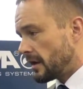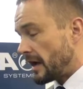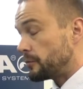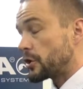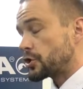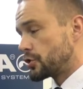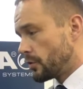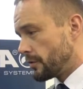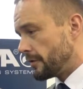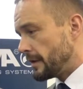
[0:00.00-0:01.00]
and we are
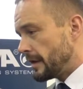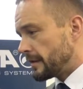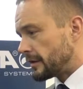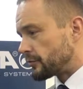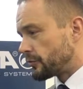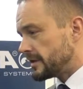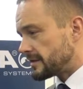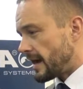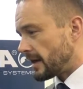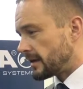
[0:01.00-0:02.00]
sure, that
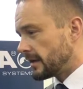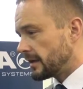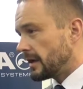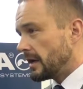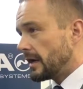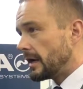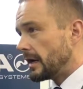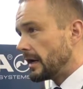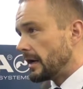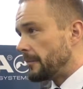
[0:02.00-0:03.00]
recycling
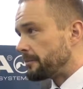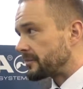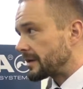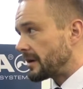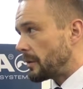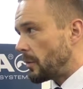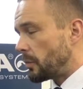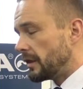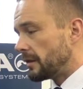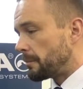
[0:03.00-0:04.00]

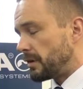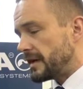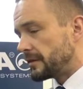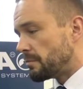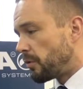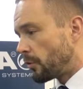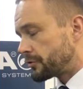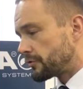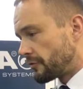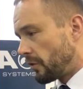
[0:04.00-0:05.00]
will play an
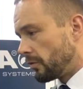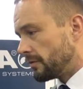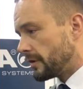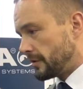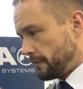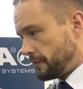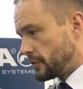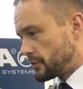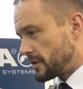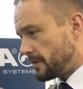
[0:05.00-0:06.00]
important role in the
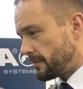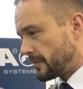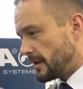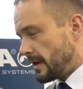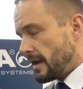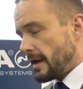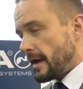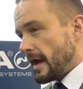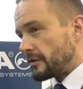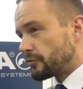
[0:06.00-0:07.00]
future.
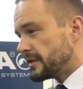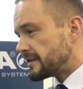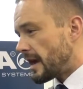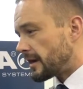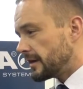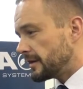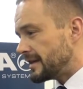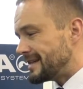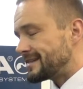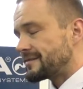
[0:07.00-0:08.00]
And
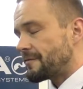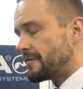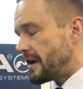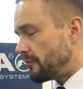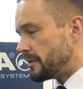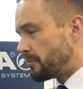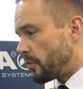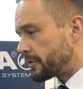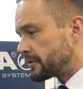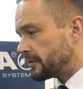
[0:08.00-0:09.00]
recycling is very
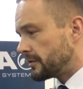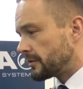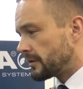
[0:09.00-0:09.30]
important